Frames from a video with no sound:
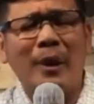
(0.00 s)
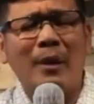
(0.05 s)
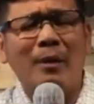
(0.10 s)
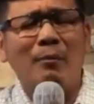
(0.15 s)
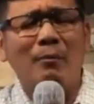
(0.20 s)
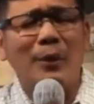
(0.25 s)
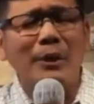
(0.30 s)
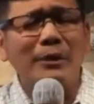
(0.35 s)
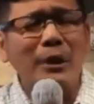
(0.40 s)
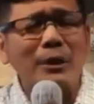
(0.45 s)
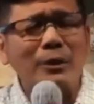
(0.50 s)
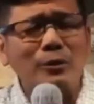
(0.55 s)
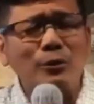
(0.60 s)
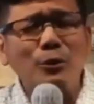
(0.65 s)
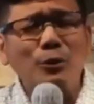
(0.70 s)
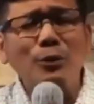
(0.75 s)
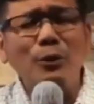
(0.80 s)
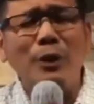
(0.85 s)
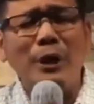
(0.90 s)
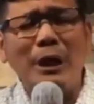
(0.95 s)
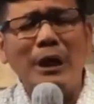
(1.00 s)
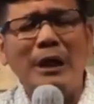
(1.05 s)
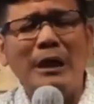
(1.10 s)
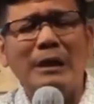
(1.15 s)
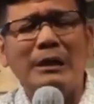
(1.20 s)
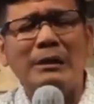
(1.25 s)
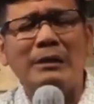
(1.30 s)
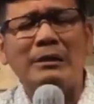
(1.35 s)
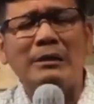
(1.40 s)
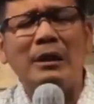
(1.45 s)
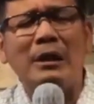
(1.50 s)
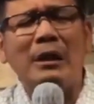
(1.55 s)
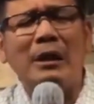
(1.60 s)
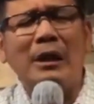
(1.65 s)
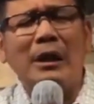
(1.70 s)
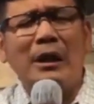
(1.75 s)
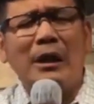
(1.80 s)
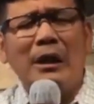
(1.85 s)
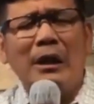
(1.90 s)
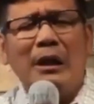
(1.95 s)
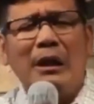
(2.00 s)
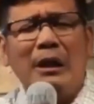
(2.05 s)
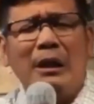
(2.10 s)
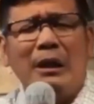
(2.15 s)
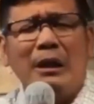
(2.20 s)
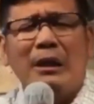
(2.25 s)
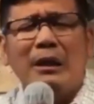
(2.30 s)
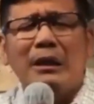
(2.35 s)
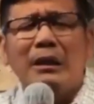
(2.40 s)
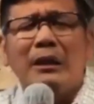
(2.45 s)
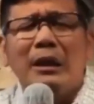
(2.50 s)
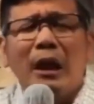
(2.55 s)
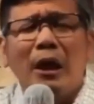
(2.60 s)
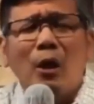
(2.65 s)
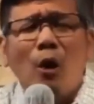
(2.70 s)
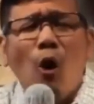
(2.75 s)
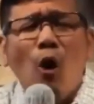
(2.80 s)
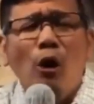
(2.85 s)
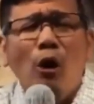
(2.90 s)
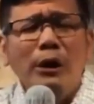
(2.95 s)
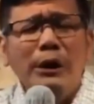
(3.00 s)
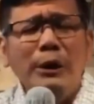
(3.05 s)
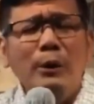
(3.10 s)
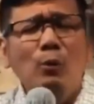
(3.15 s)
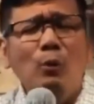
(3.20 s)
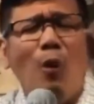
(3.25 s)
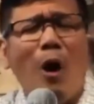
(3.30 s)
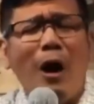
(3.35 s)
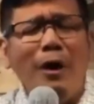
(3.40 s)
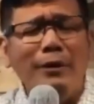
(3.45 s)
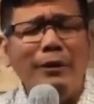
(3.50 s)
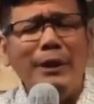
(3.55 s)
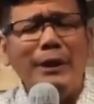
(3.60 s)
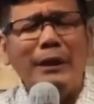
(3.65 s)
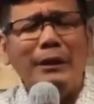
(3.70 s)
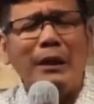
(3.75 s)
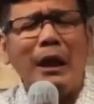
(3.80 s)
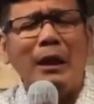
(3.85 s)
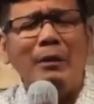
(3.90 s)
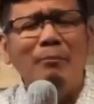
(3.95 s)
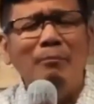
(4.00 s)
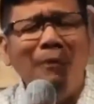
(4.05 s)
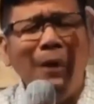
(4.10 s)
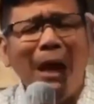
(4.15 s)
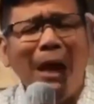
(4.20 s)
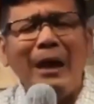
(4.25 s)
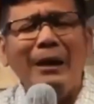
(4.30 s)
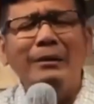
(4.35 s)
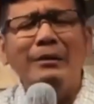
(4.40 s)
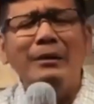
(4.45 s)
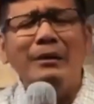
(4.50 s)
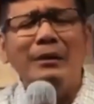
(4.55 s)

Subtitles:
But the truth is, there only one thing that man